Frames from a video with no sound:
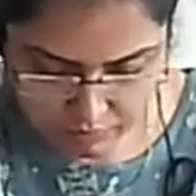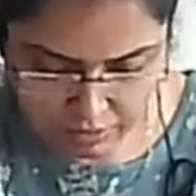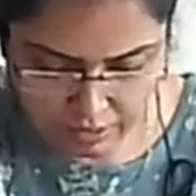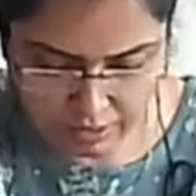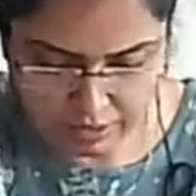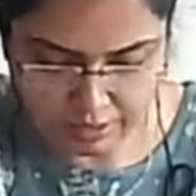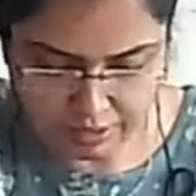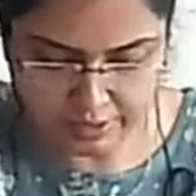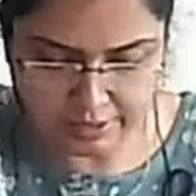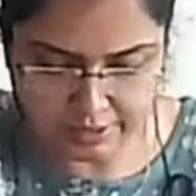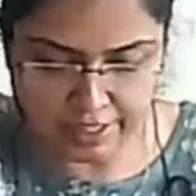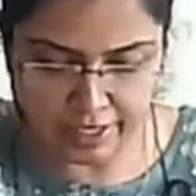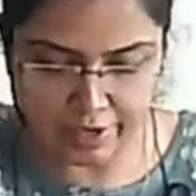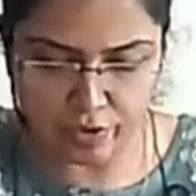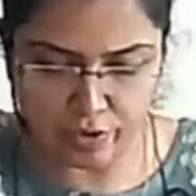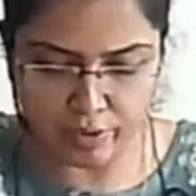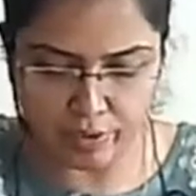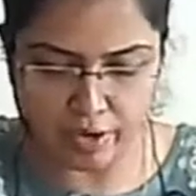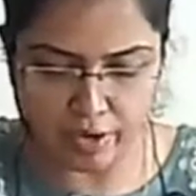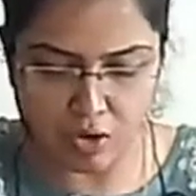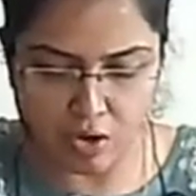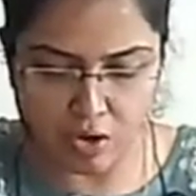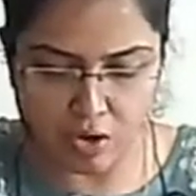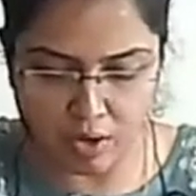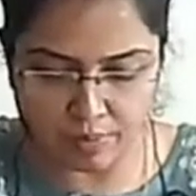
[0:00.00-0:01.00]
see, you can
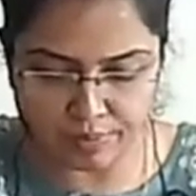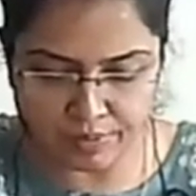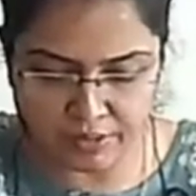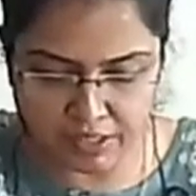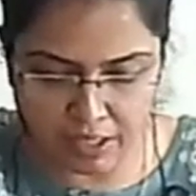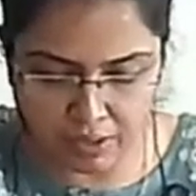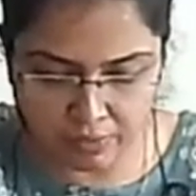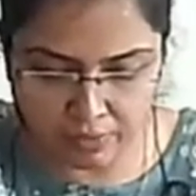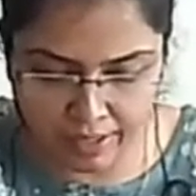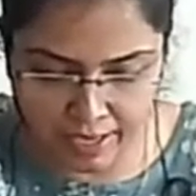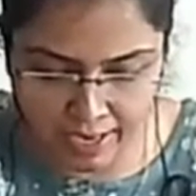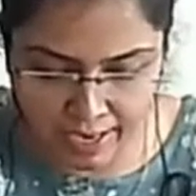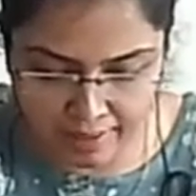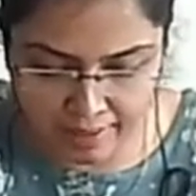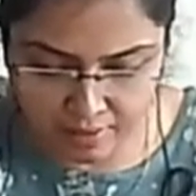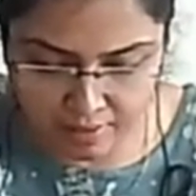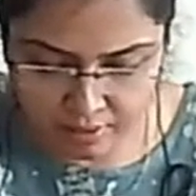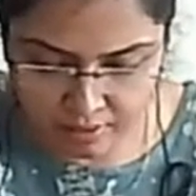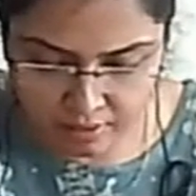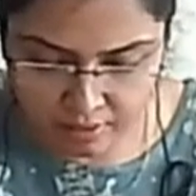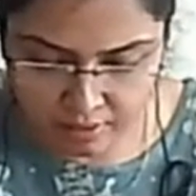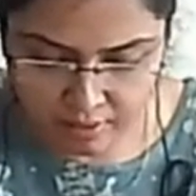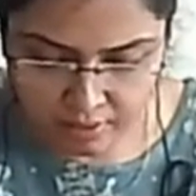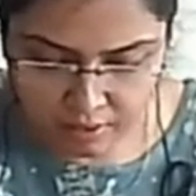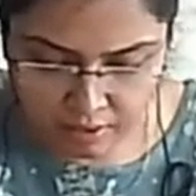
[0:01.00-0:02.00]
observe
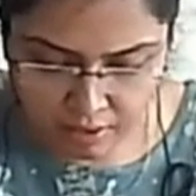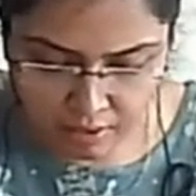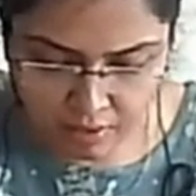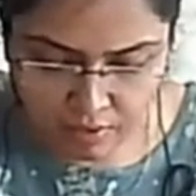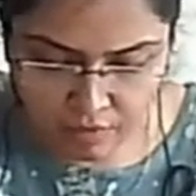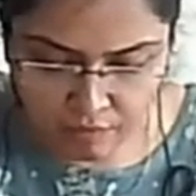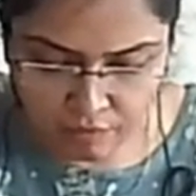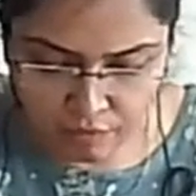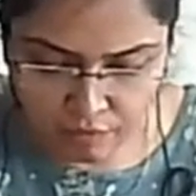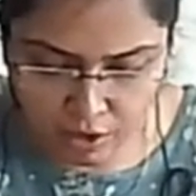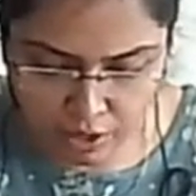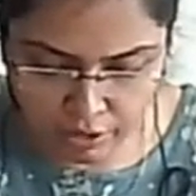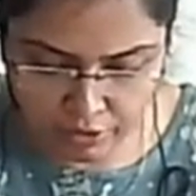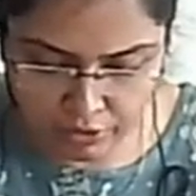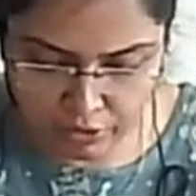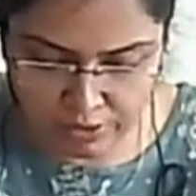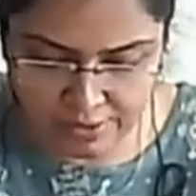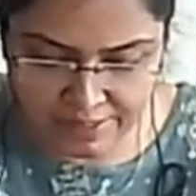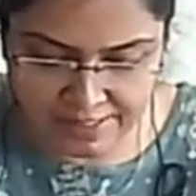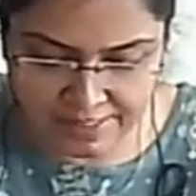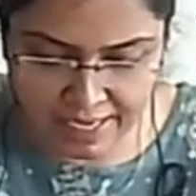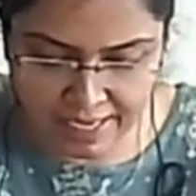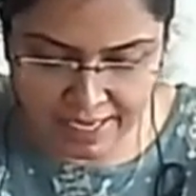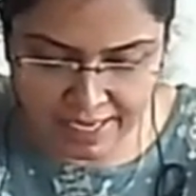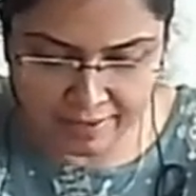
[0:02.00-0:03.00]
that floccules
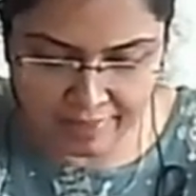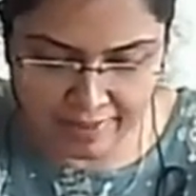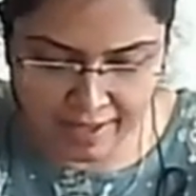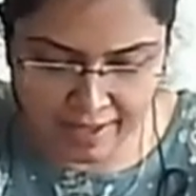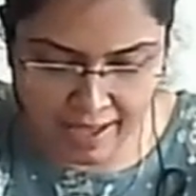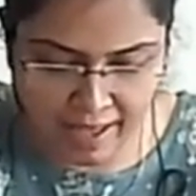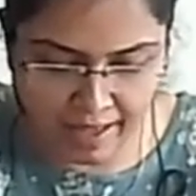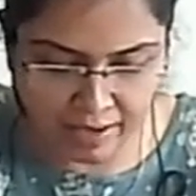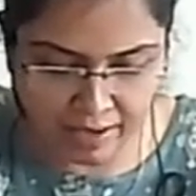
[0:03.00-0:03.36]
are there